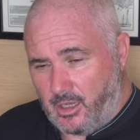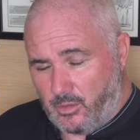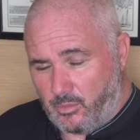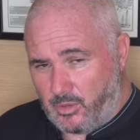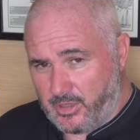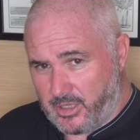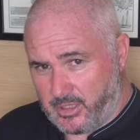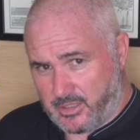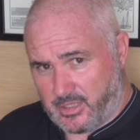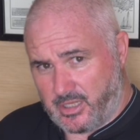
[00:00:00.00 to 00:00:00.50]

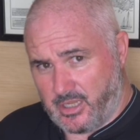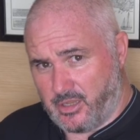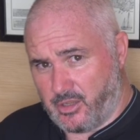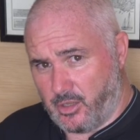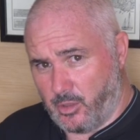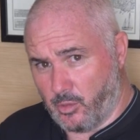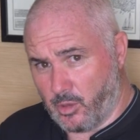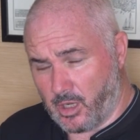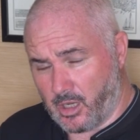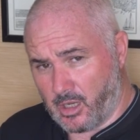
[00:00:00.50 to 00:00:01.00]
With our
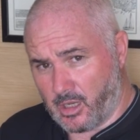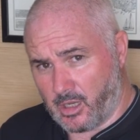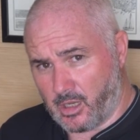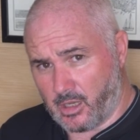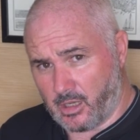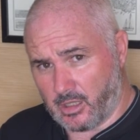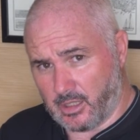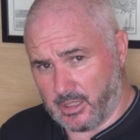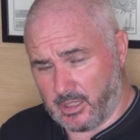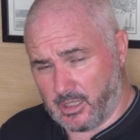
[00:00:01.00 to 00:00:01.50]

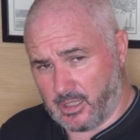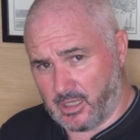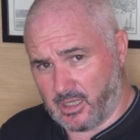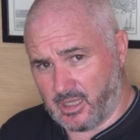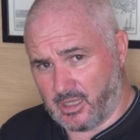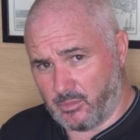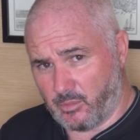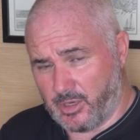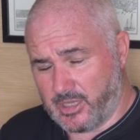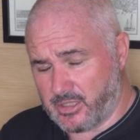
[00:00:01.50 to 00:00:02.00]

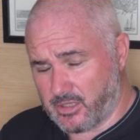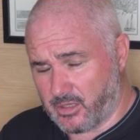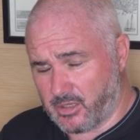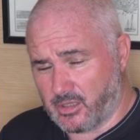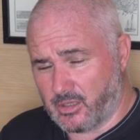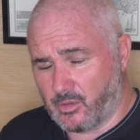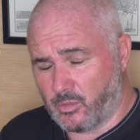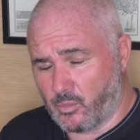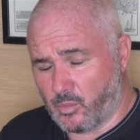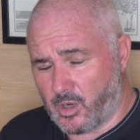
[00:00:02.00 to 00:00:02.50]
CQR, we took a
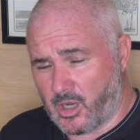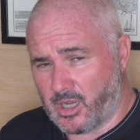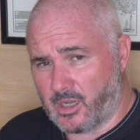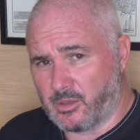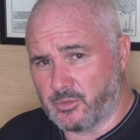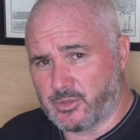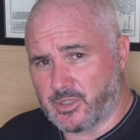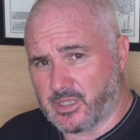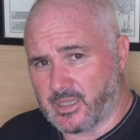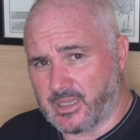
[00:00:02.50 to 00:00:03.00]
long
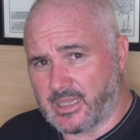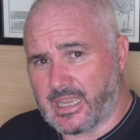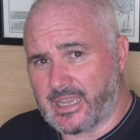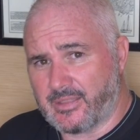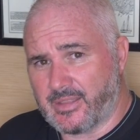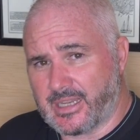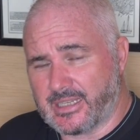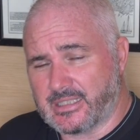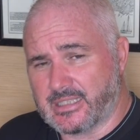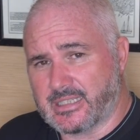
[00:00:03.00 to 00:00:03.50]
while to
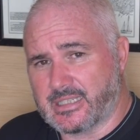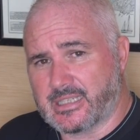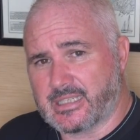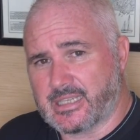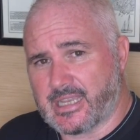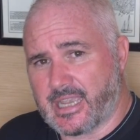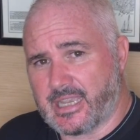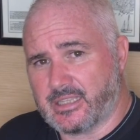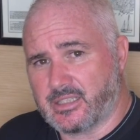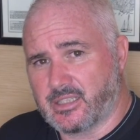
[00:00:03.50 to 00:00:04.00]
get that to
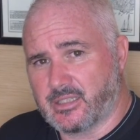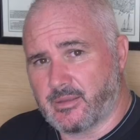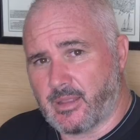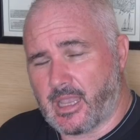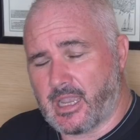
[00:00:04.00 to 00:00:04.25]
set,